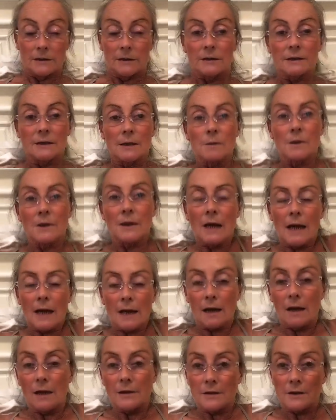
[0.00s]
Some of them
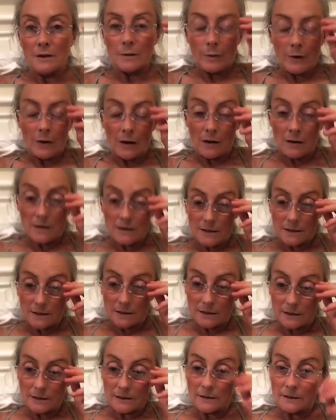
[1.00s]
hang out in the parks.
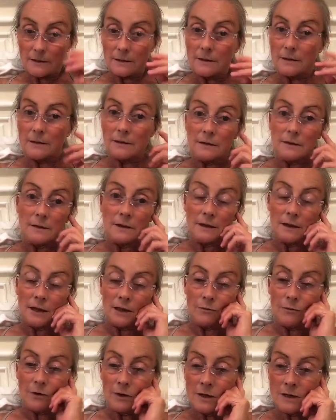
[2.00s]
And
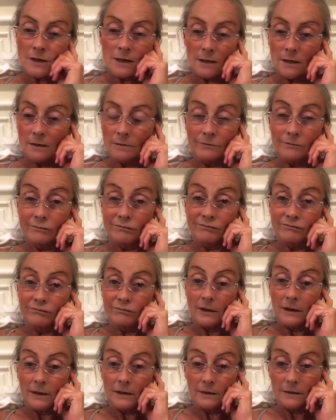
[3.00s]
in winter,
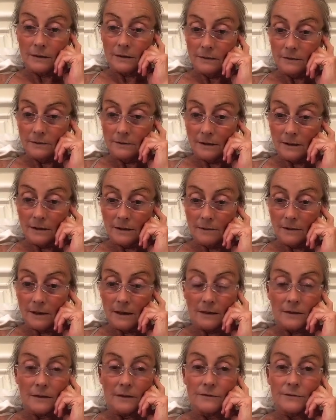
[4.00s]
I don't know.
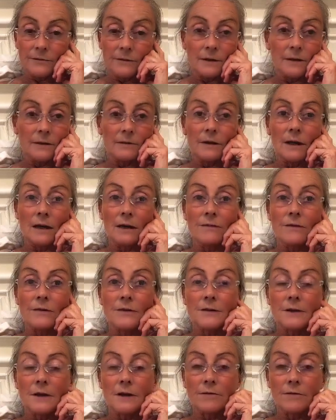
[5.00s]
I really feel
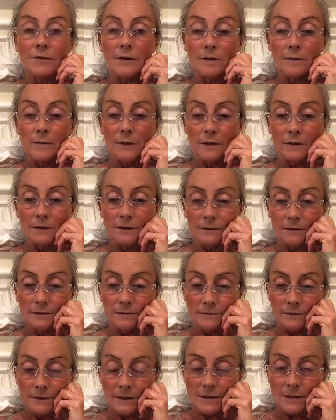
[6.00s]
sorry for them, yeah.
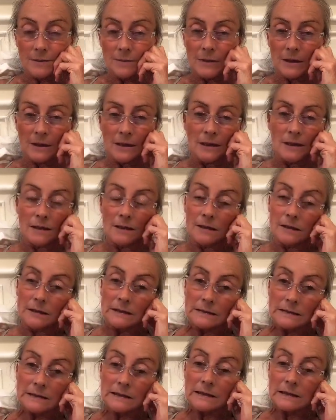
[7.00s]
It's
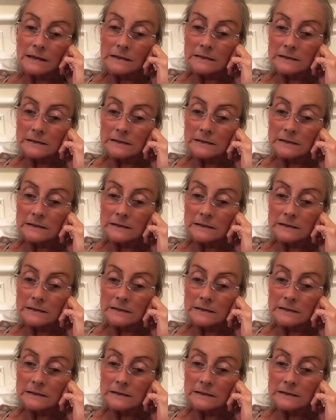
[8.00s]
yeah.